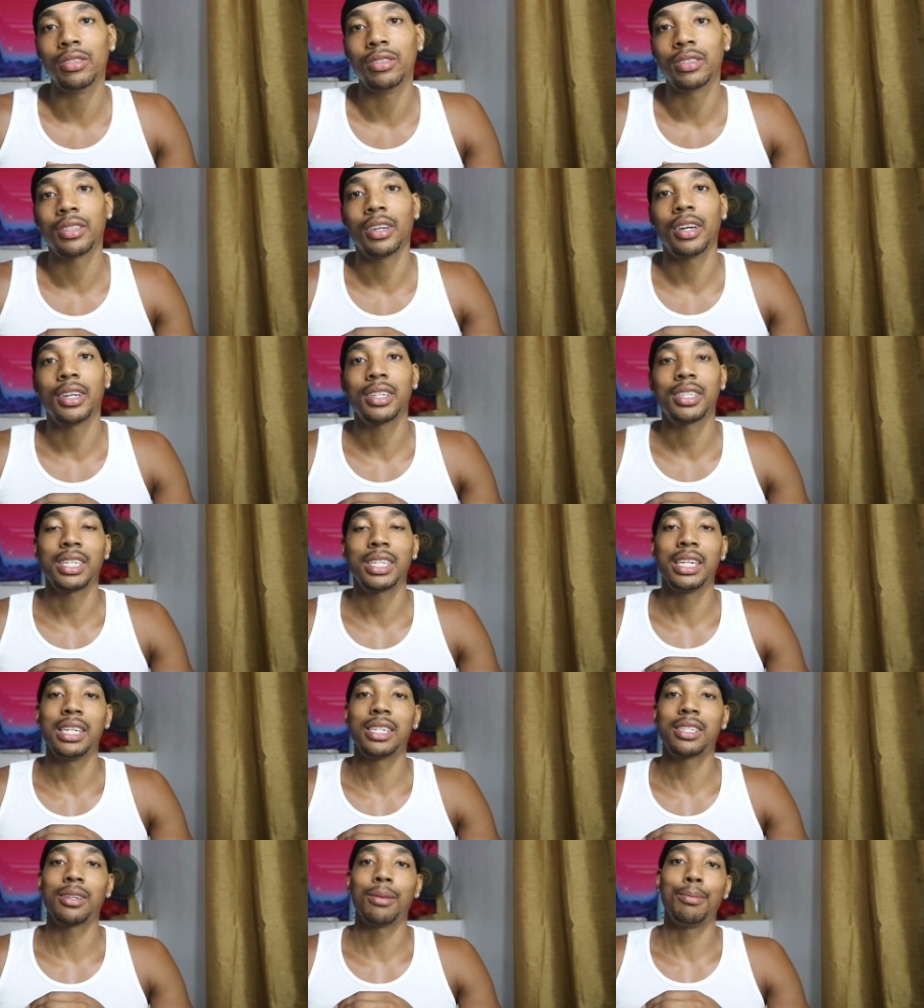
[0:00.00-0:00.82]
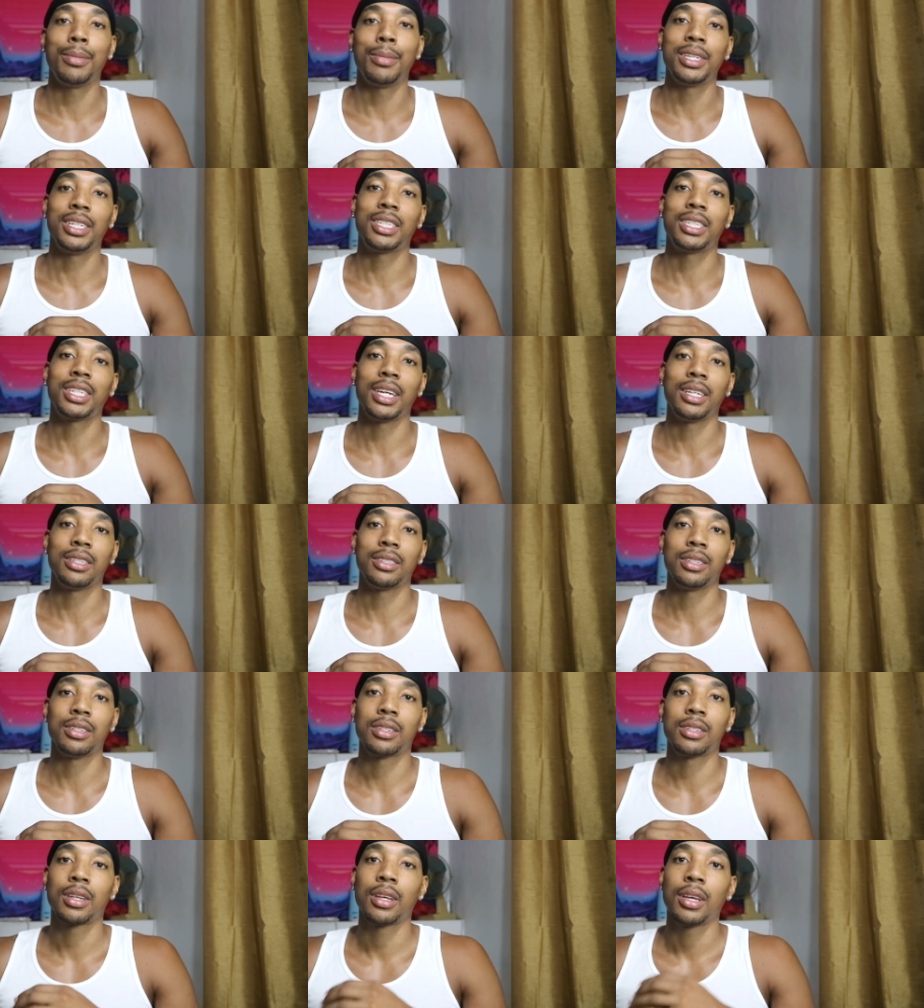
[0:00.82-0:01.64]
gonna start seeing some major
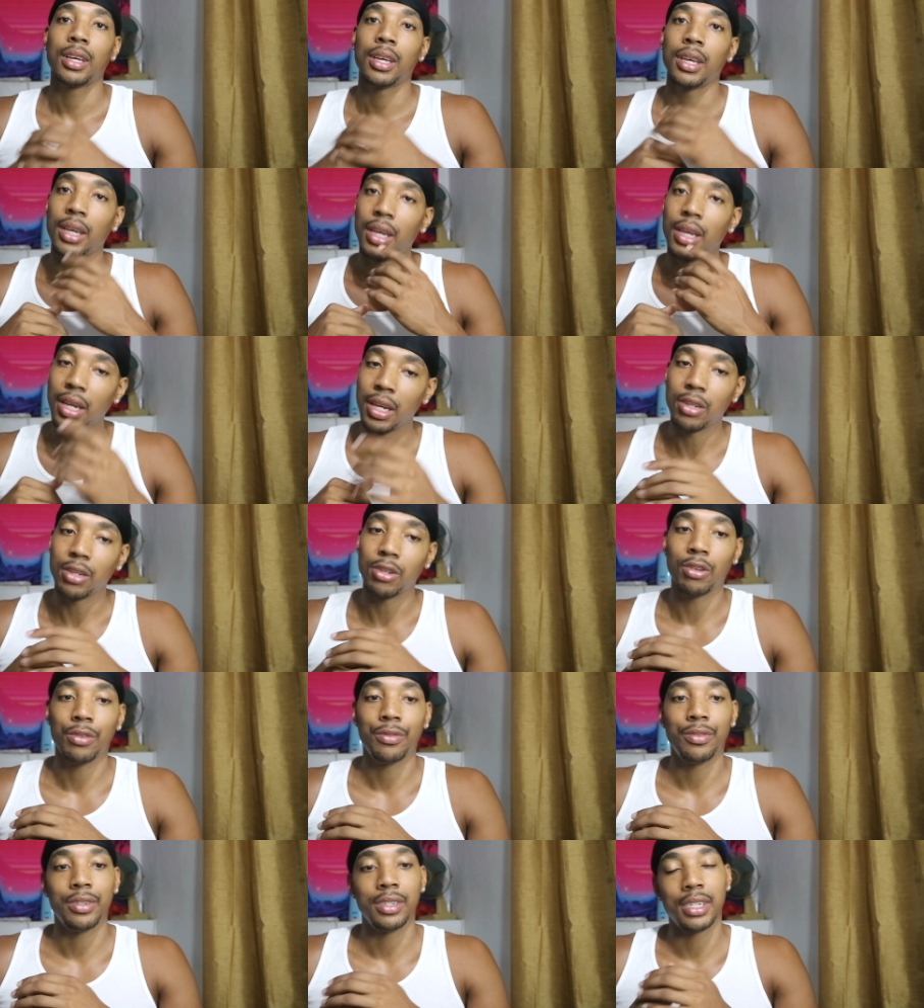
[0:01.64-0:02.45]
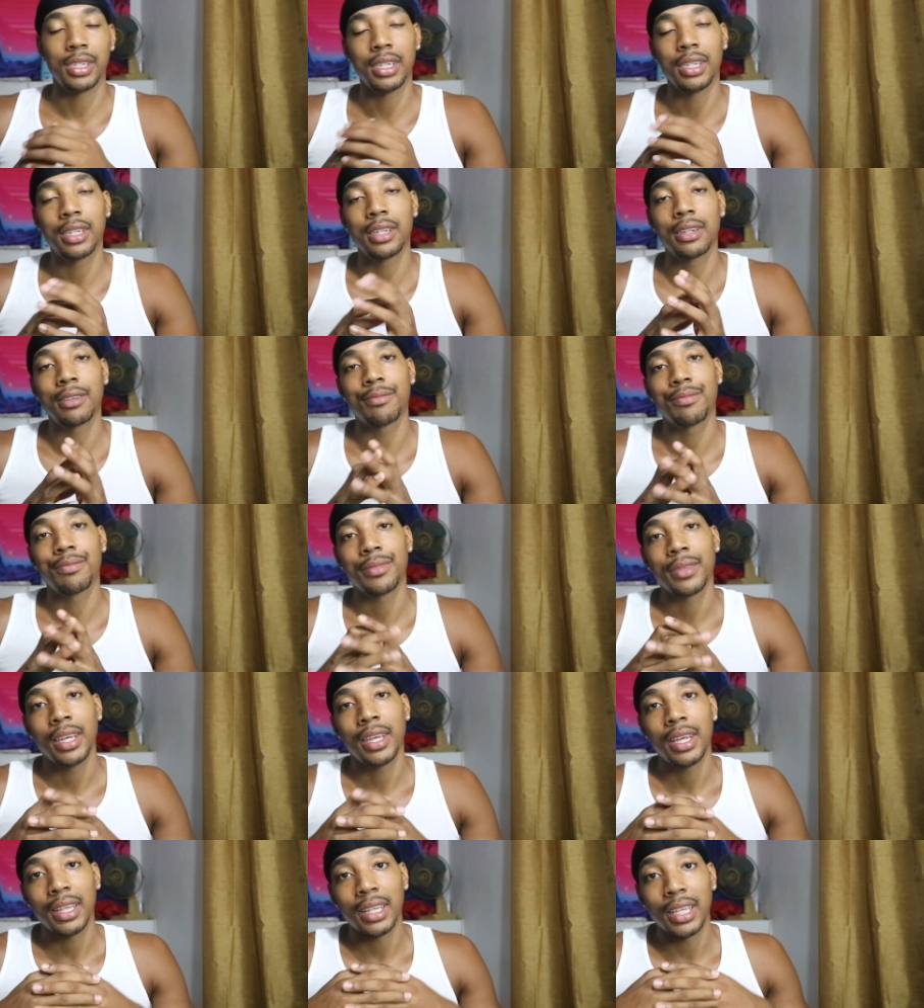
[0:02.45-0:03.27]
changes in your physique.
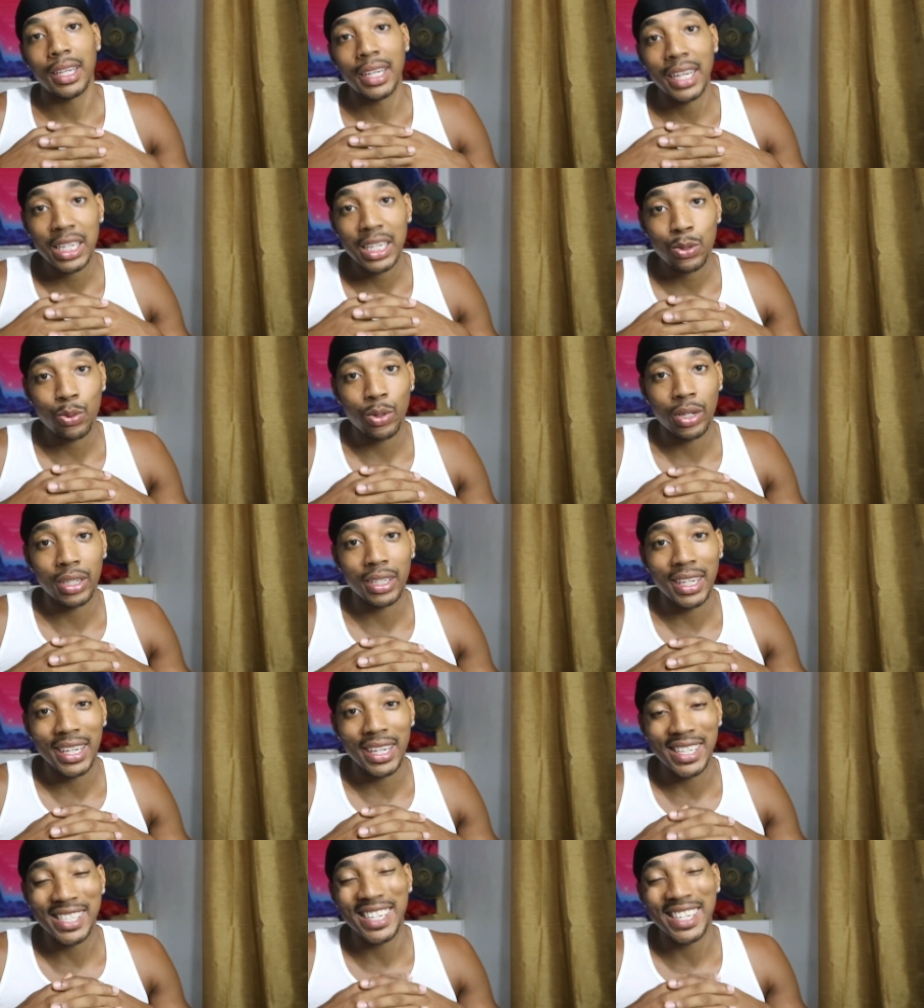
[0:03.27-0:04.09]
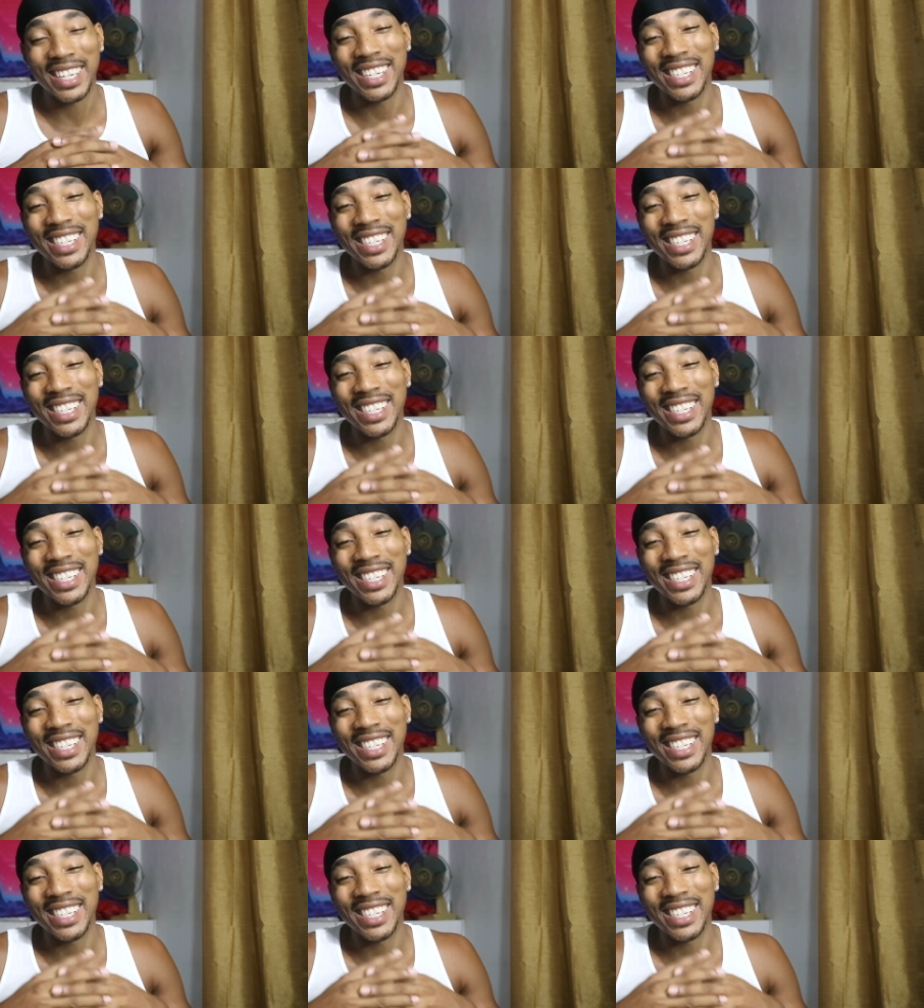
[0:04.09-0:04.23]
The next one is